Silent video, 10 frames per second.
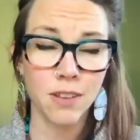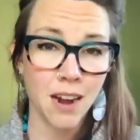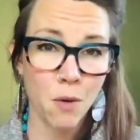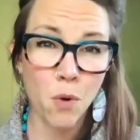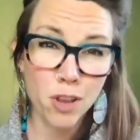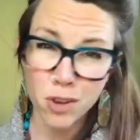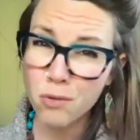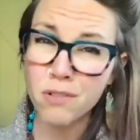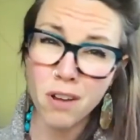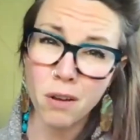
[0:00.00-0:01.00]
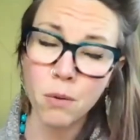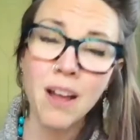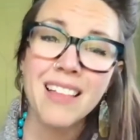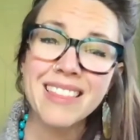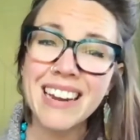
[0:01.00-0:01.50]
and I want you to know
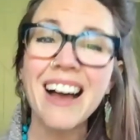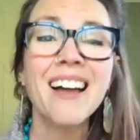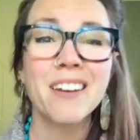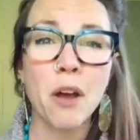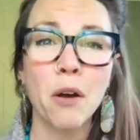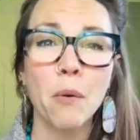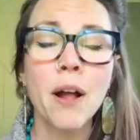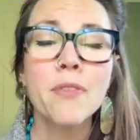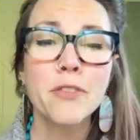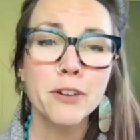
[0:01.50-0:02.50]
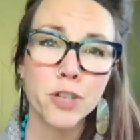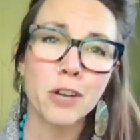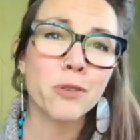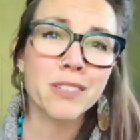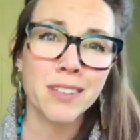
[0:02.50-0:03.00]
that they're
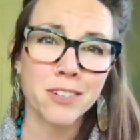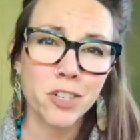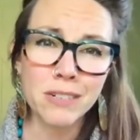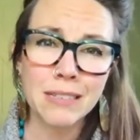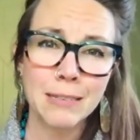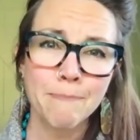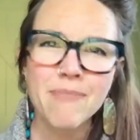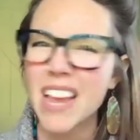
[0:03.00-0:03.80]
generalizations.